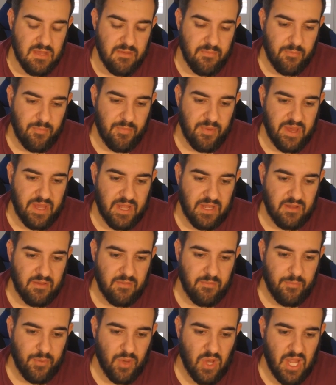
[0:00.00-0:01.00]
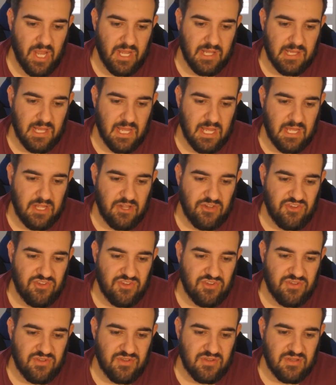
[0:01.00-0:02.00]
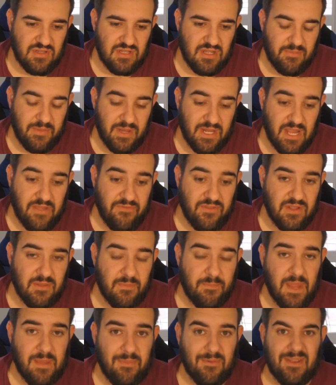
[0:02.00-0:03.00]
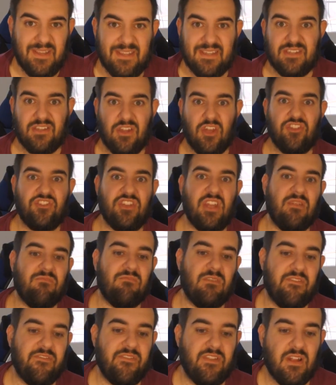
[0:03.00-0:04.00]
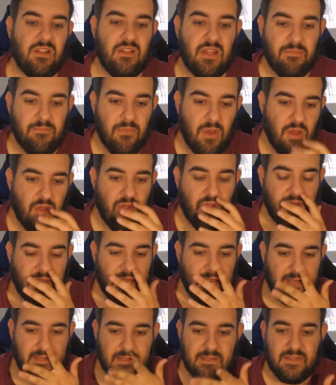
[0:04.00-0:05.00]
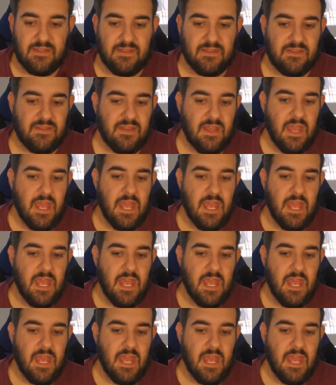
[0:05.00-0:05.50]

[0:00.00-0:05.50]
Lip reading: But by and large, I mean, even the people he's associated with, you know, like Mo, Nexus,